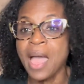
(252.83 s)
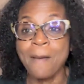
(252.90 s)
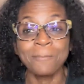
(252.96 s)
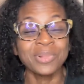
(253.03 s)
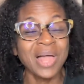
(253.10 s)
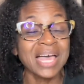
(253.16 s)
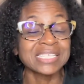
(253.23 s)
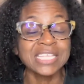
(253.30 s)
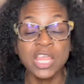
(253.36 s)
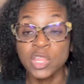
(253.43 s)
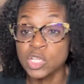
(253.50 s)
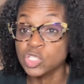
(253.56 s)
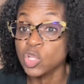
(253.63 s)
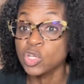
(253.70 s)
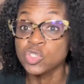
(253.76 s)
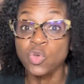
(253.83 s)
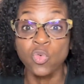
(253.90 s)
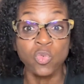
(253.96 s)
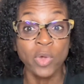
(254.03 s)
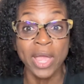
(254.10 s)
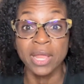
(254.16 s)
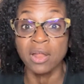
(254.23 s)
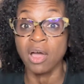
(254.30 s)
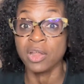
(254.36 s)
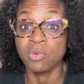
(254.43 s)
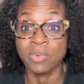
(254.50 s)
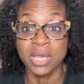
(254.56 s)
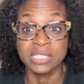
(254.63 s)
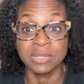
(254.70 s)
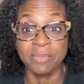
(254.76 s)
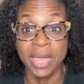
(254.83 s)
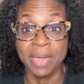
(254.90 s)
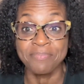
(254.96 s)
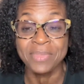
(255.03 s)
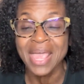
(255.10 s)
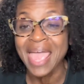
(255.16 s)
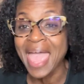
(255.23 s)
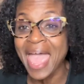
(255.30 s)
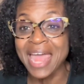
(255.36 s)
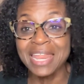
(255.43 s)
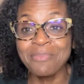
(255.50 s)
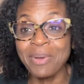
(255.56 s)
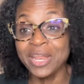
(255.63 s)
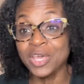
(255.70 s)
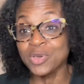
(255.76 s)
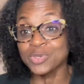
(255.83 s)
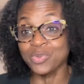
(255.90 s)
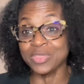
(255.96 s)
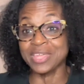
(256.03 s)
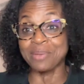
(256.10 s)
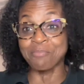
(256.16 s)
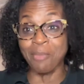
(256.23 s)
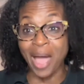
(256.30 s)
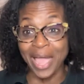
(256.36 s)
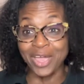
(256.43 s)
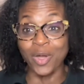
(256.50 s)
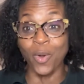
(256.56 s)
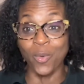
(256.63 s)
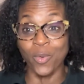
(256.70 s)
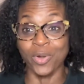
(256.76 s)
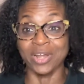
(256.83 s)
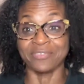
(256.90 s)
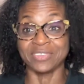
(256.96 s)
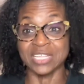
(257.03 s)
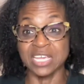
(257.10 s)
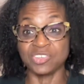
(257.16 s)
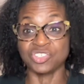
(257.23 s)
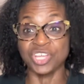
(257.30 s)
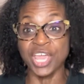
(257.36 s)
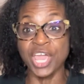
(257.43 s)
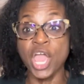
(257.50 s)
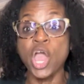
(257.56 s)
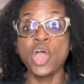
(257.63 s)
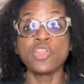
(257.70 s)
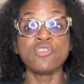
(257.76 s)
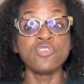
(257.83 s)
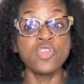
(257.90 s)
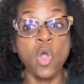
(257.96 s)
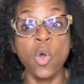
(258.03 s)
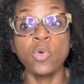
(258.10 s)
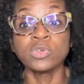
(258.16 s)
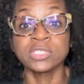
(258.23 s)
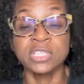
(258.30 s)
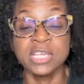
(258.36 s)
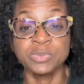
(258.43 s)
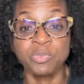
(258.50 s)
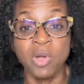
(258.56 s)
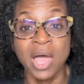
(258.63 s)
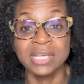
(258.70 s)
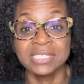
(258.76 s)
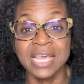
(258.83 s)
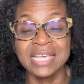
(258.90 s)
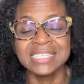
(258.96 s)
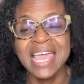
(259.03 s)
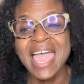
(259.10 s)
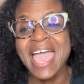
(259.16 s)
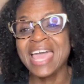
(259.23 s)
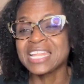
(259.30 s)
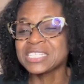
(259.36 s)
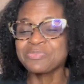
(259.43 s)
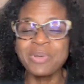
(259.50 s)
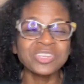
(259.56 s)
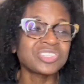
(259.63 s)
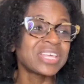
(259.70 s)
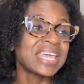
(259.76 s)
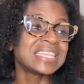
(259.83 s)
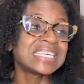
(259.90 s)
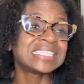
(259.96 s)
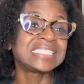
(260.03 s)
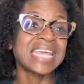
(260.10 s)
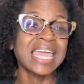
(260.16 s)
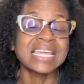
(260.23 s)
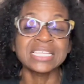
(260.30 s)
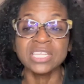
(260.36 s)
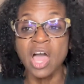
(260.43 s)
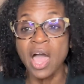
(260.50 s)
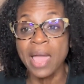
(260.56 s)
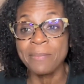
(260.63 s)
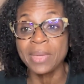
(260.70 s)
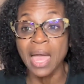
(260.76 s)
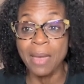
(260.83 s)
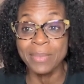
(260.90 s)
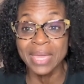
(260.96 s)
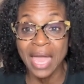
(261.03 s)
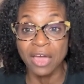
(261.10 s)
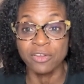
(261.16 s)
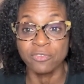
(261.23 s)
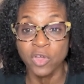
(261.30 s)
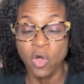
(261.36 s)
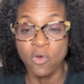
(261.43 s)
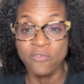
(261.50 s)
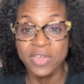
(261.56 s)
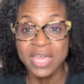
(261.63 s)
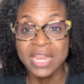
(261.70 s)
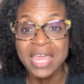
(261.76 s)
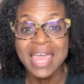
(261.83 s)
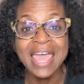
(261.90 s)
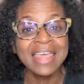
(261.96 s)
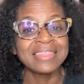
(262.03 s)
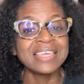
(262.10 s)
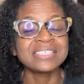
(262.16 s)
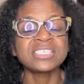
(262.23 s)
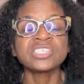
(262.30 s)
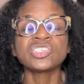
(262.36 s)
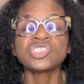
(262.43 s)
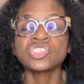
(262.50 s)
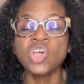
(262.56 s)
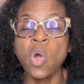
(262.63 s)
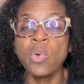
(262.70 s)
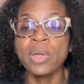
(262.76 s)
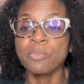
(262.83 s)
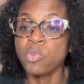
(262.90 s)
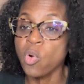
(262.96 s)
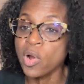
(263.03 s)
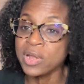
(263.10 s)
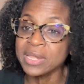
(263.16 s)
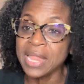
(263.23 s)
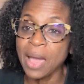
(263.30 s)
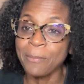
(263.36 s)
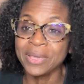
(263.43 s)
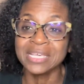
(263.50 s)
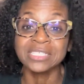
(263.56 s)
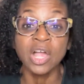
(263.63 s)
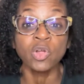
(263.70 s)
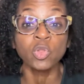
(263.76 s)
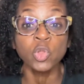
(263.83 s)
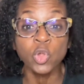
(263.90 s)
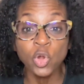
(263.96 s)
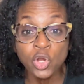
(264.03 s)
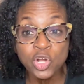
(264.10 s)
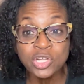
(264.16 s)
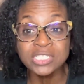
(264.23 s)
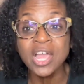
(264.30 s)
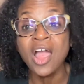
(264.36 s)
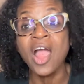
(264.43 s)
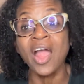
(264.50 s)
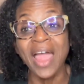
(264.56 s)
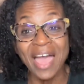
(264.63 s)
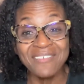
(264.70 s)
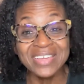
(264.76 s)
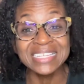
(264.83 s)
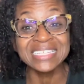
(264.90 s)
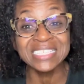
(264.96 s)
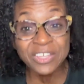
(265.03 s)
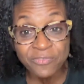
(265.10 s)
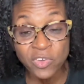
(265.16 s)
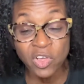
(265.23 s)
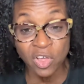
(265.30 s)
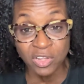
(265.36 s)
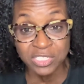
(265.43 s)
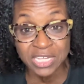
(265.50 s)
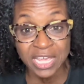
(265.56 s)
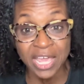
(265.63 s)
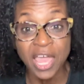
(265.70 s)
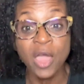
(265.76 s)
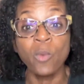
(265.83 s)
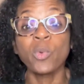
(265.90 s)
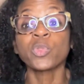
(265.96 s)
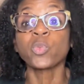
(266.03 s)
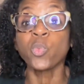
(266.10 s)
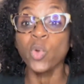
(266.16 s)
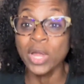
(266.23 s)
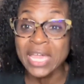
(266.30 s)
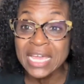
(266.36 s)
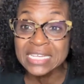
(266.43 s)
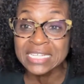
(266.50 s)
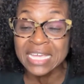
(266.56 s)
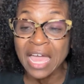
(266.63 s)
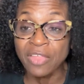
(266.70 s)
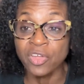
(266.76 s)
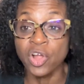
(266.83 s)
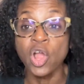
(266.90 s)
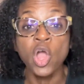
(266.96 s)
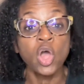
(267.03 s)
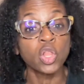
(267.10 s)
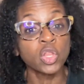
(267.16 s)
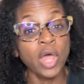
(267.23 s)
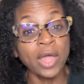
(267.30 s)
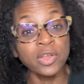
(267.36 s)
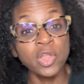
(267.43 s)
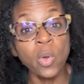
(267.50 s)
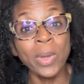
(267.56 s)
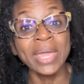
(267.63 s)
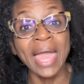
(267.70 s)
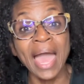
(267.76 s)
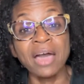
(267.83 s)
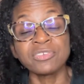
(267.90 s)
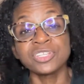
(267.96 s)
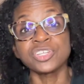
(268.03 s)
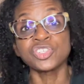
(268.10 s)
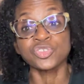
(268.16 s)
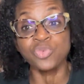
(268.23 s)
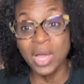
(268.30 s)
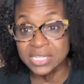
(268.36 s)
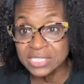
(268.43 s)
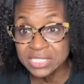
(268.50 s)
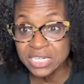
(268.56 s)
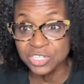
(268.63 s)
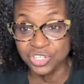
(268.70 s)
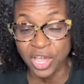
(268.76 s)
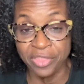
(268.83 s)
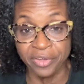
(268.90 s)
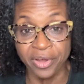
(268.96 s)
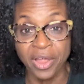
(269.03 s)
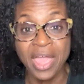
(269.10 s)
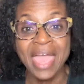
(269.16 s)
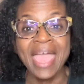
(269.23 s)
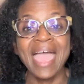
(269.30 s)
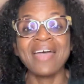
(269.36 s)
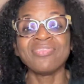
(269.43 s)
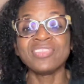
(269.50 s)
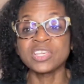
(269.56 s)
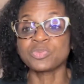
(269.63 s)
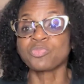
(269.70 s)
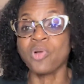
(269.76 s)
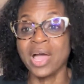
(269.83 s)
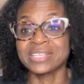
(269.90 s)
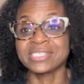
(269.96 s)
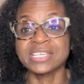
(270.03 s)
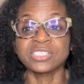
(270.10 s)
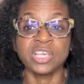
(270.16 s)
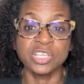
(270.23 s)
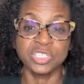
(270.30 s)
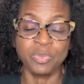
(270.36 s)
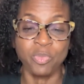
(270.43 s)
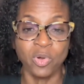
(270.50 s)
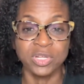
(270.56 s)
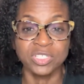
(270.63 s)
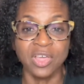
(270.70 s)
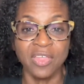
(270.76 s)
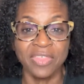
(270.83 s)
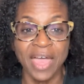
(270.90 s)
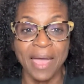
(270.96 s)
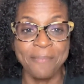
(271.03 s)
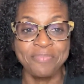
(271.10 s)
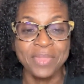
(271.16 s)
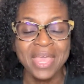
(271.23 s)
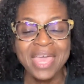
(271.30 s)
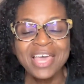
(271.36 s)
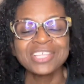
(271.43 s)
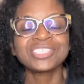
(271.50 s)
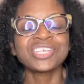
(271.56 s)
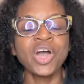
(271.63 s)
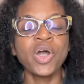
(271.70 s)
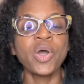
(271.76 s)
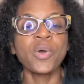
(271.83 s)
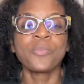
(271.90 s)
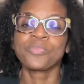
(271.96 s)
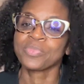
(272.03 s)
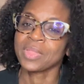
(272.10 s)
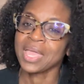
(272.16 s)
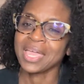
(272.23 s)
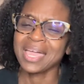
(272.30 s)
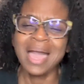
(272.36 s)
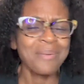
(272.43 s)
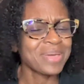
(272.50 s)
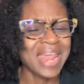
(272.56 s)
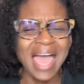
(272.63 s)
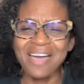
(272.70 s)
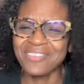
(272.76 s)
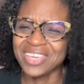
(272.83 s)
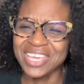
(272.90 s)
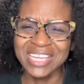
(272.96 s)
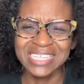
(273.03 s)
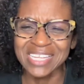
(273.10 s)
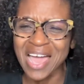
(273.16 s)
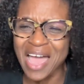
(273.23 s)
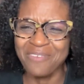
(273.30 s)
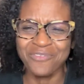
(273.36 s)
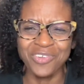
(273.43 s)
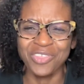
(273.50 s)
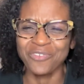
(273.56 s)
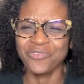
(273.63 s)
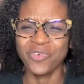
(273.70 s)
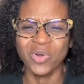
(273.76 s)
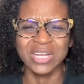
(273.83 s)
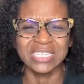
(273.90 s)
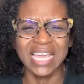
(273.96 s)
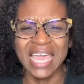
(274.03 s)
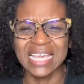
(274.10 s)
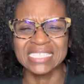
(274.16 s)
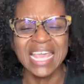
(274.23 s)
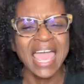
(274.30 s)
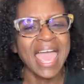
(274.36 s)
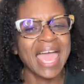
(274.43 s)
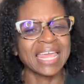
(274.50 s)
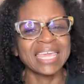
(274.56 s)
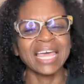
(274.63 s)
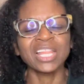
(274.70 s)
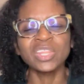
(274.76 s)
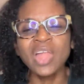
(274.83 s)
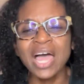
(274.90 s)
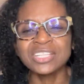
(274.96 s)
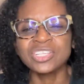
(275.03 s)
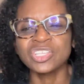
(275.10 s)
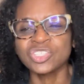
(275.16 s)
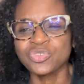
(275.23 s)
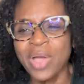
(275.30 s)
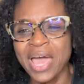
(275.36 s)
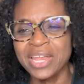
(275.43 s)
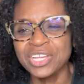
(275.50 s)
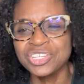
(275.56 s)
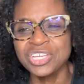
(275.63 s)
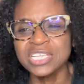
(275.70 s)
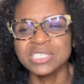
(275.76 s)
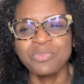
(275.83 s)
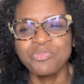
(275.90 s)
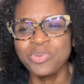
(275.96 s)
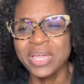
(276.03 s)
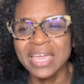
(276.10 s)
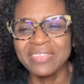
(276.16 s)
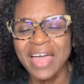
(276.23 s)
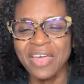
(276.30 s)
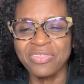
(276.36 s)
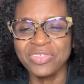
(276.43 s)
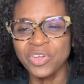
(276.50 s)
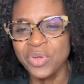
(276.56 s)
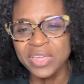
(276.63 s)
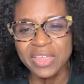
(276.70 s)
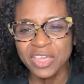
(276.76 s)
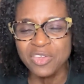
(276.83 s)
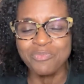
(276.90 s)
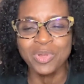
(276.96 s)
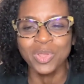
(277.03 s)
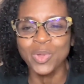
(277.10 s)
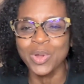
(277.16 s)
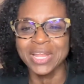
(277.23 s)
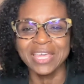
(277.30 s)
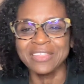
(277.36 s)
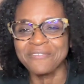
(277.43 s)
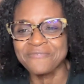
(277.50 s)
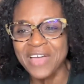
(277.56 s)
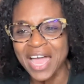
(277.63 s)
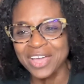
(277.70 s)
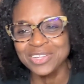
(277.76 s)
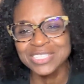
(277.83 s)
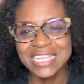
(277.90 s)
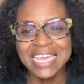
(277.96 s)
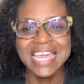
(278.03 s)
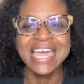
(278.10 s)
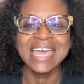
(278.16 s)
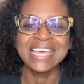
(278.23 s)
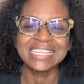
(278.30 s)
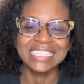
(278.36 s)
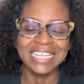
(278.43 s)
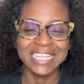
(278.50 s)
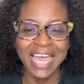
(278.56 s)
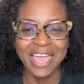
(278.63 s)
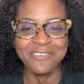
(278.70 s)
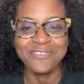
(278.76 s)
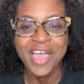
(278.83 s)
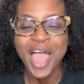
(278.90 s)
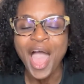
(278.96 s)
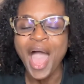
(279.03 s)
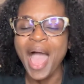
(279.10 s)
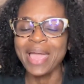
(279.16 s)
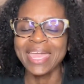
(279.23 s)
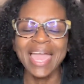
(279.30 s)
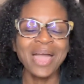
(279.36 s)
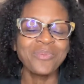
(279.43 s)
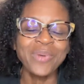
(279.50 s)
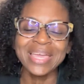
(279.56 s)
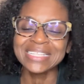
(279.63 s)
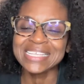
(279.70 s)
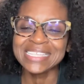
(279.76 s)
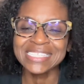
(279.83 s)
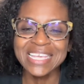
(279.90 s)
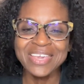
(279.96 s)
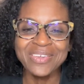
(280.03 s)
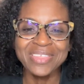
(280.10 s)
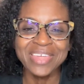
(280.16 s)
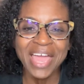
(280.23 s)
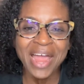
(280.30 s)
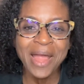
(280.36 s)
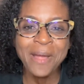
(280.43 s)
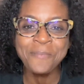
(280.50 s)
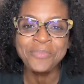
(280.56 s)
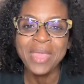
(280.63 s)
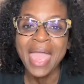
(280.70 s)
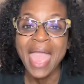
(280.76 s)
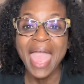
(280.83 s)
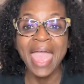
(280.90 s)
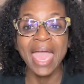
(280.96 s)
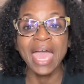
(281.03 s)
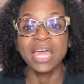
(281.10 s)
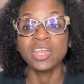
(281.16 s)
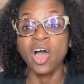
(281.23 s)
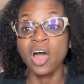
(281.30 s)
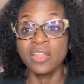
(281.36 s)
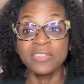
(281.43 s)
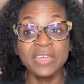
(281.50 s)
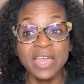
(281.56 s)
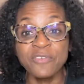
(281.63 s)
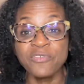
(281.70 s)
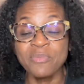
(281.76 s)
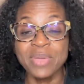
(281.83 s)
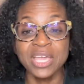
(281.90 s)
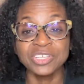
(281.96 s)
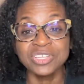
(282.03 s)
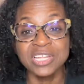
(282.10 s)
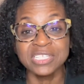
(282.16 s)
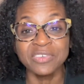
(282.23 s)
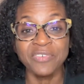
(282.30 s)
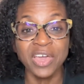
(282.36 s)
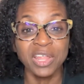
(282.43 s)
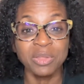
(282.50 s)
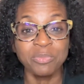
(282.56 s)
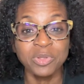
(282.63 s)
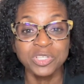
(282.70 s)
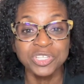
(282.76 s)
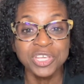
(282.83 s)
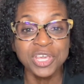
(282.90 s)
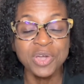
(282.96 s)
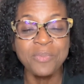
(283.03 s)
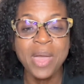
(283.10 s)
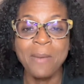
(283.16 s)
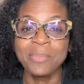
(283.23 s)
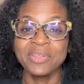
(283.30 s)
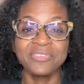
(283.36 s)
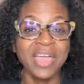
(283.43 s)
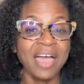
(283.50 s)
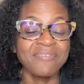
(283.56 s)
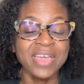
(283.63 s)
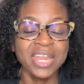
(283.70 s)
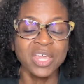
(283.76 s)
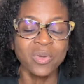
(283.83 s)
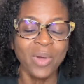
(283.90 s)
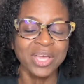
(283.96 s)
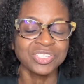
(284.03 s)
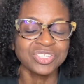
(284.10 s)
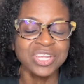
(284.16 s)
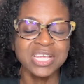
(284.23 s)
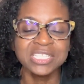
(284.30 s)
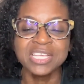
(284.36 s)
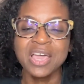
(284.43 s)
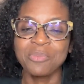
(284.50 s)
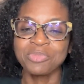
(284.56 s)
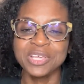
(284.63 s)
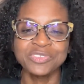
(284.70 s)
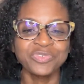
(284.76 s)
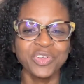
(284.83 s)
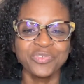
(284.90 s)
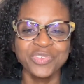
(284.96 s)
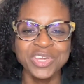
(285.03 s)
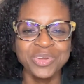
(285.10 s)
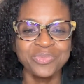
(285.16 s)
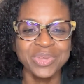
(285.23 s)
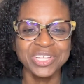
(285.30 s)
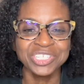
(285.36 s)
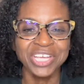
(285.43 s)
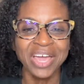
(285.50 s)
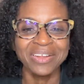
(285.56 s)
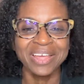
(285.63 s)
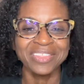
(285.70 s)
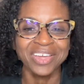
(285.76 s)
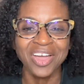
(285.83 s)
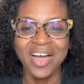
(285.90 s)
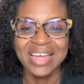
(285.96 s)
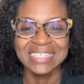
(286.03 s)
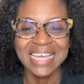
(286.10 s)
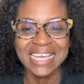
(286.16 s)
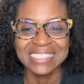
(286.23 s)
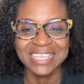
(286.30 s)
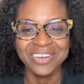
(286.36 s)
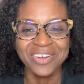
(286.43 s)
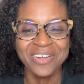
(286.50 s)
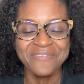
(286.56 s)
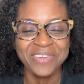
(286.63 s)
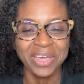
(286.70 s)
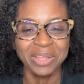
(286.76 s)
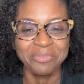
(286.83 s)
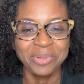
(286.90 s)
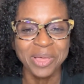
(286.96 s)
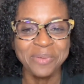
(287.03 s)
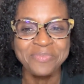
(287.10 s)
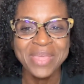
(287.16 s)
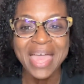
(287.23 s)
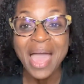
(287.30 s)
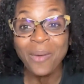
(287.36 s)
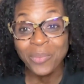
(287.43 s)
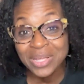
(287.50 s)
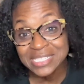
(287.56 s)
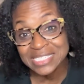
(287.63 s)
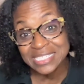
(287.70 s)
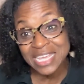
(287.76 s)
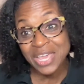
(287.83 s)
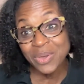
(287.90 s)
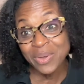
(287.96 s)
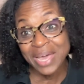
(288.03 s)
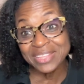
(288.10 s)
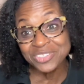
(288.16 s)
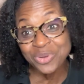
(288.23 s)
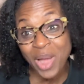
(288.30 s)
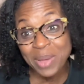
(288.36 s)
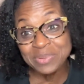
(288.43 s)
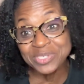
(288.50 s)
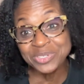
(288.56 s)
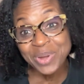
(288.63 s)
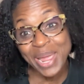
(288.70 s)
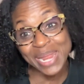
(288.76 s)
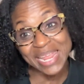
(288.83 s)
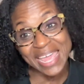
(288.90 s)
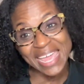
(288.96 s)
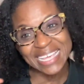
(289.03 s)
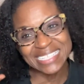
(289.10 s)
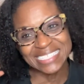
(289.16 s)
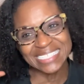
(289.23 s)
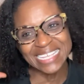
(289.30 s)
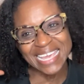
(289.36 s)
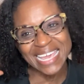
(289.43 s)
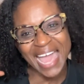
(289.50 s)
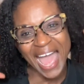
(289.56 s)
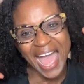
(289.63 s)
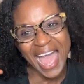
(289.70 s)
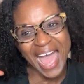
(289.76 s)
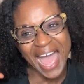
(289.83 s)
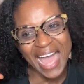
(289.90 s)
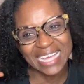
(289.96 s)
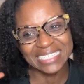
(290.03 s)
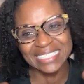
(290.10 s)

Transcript: Plus, this looks great on a resume. Anybody who's within my cohort of teaching knows this process, and especially in this day and time coming out of COVID, this is so important now because our learners are having difficulty with working together, knowing how to trust each other, and this process supports all that. So come and have a good time for the 4 days and get lots of strategies and bringing that theory that you've been learning in the faculty to life. I can't wait to see you there, and all of the information is available to you. But if you have any questions, please feel free to reach out at the contacts that are available. We'll see you at Tribes Training. See ya.